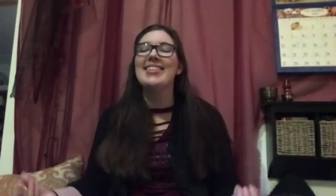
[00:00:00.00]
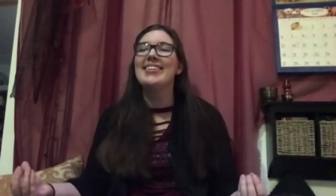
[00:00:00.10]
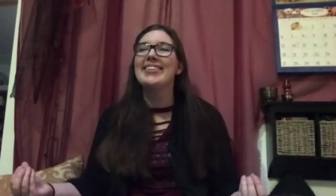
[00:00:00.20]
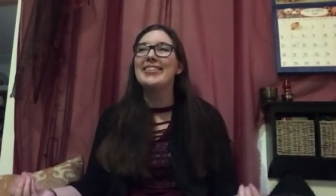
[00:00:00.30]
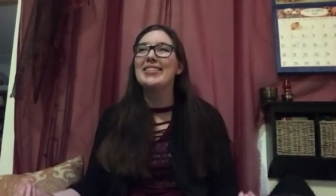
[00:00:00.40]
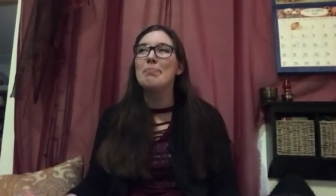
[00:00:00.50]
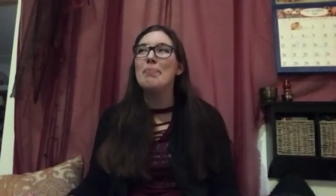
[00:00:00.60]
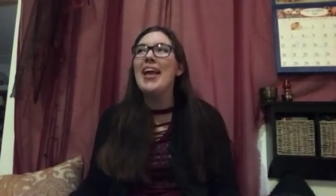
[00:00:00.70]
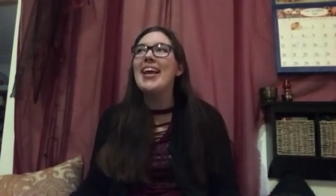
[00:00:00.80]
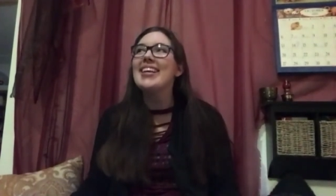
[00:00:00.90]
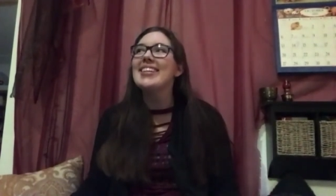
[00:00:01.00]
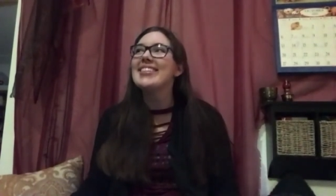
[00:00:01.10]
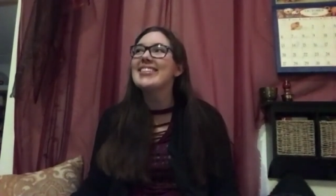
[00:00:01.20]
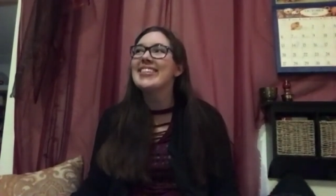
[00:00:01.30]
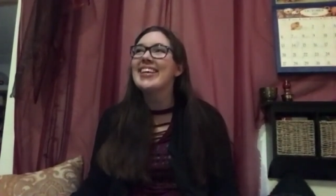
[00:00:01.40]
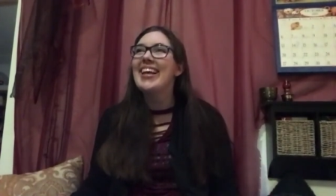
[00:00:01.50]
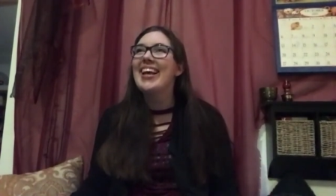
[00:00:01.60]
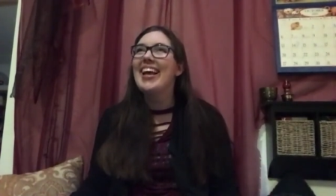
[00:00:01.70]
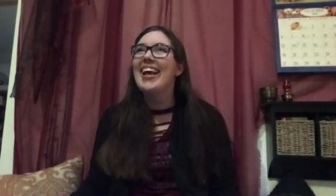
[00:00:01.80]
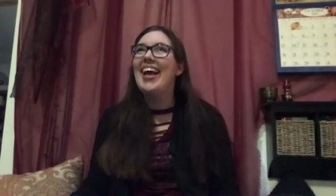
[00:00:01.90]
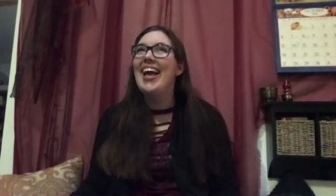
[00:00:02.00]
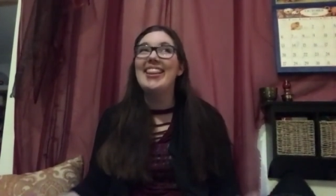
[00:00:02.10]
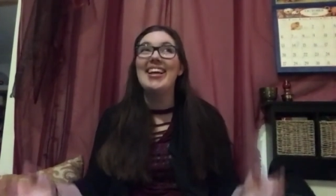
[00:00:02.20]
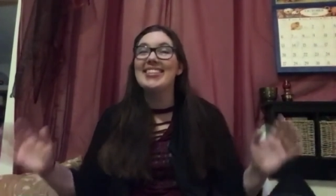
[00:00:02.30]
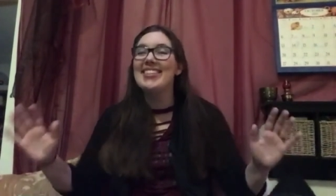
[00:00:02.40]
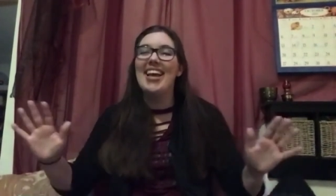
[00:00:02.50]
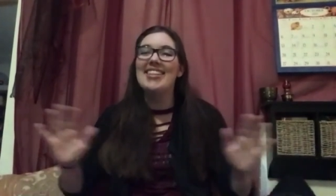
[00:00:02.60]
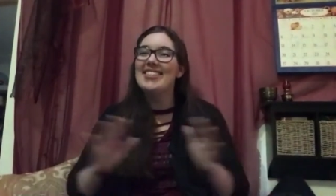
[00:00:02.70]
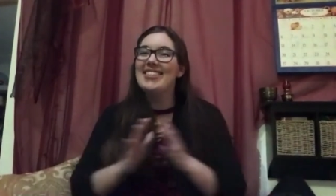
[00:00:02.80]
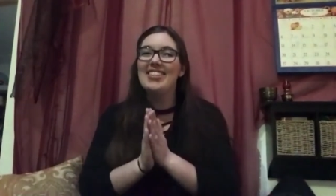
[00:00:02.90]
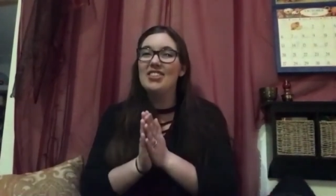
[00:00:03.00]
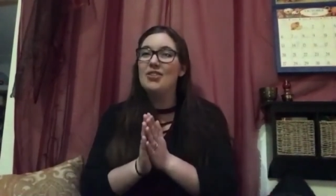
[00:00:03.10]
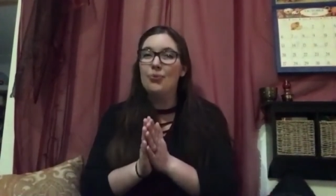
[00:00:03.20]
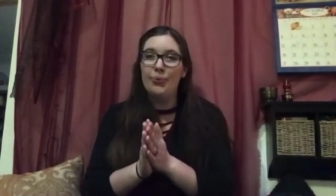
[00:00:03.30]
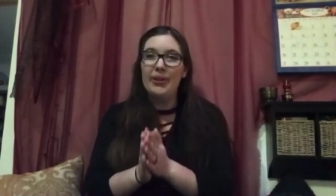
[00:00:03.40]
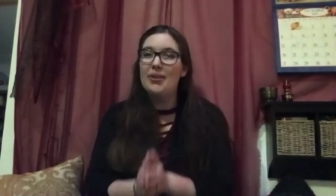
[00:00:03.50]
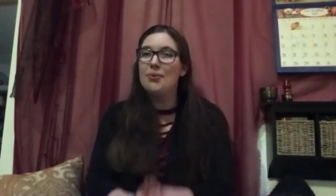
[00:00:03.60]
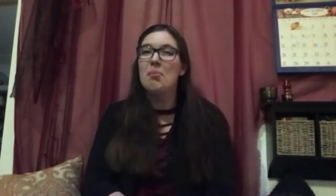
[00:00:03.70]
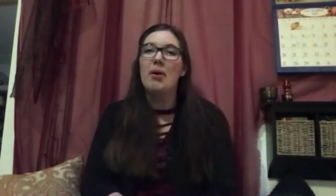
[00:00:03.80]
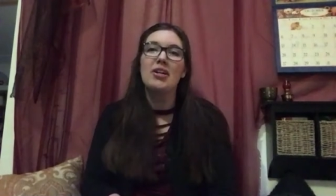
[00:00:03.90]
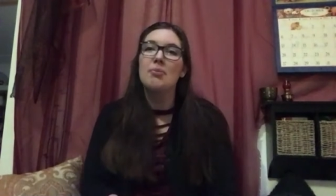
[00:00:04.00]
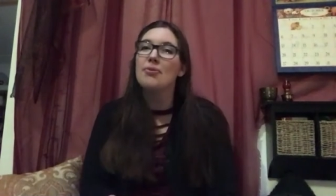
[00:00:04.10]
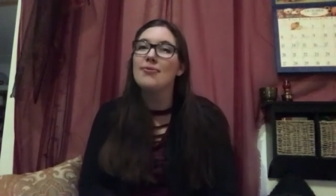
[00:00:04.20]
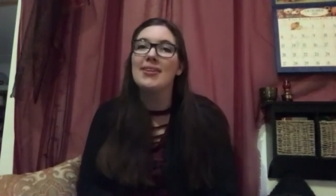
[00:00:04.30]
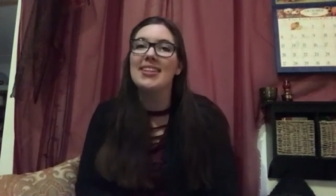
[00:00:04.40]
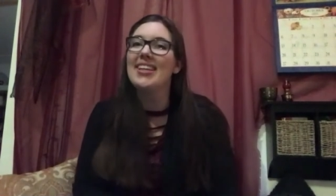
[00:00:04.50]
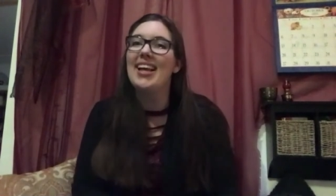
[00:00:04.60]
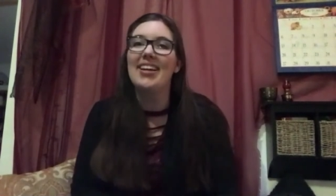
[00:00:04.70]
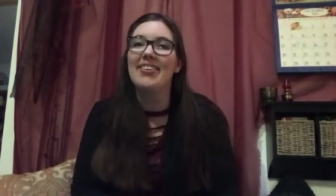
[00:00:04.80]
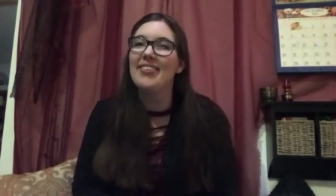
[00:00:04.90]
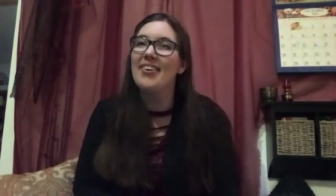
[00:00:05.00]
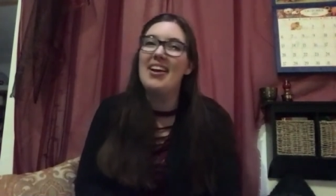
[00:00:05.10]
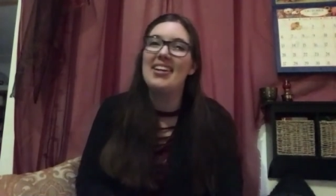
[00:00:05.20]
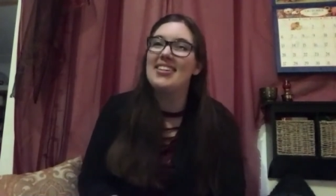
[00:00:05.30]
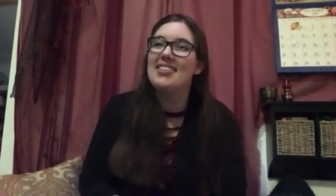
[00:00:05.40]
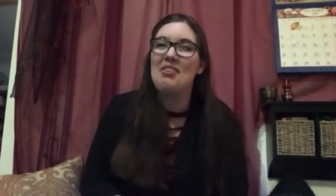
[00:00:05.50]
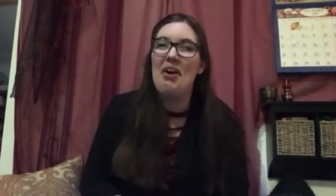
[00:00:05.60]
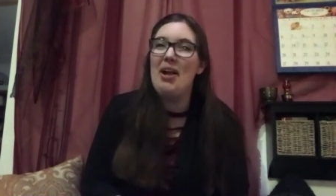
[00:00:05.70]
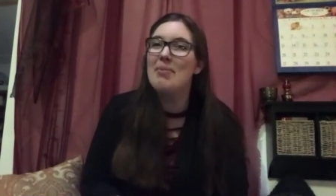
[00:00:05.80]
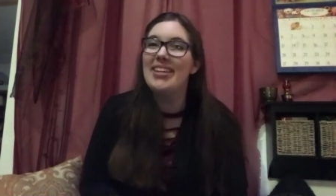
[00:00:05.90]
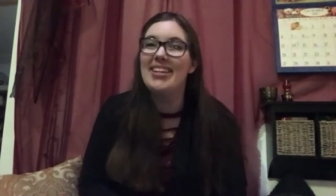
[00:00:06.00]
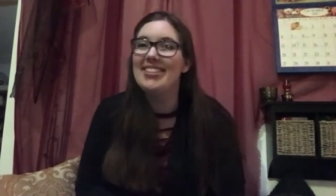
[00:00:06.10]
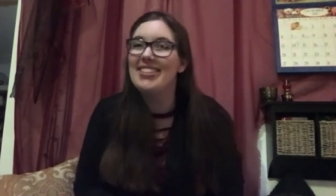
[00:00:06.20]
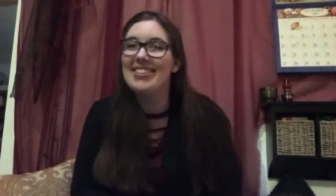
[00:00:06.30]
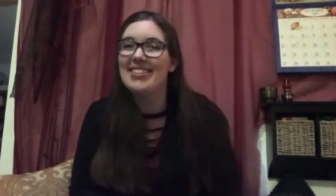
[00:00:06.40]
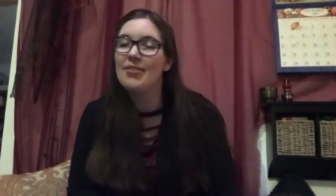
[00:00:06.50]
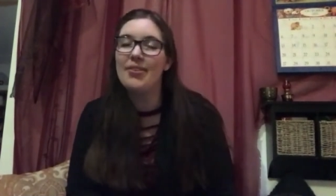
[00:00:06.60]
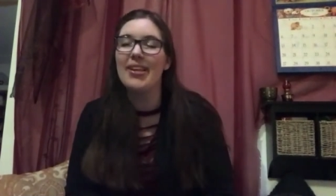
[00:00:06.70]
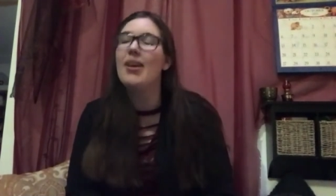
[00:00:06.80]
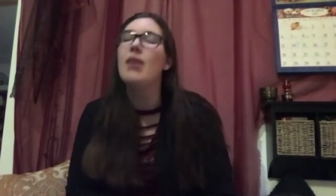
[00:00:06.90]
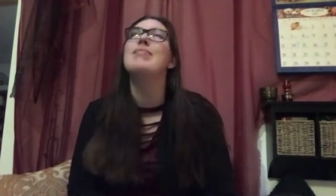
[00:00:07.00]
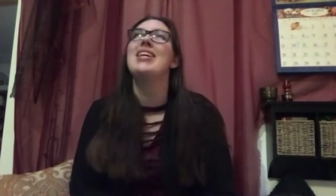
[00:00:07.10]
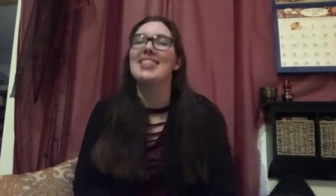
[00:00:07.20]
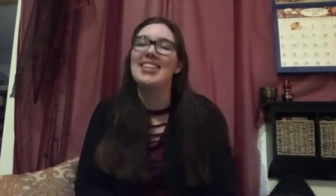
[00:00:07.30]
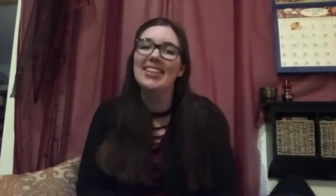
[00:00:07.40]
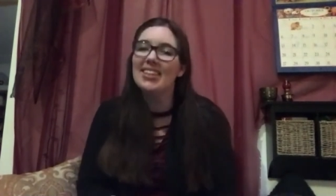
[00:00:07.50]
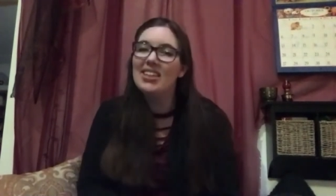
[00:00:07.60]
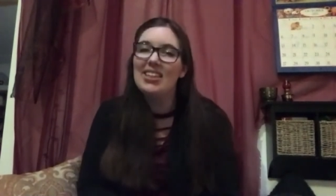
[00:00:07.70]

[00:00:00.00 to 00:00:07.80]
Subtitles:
in their space. And it's just a really remarkable feeling. I don't know how to describe it. It's just amazing.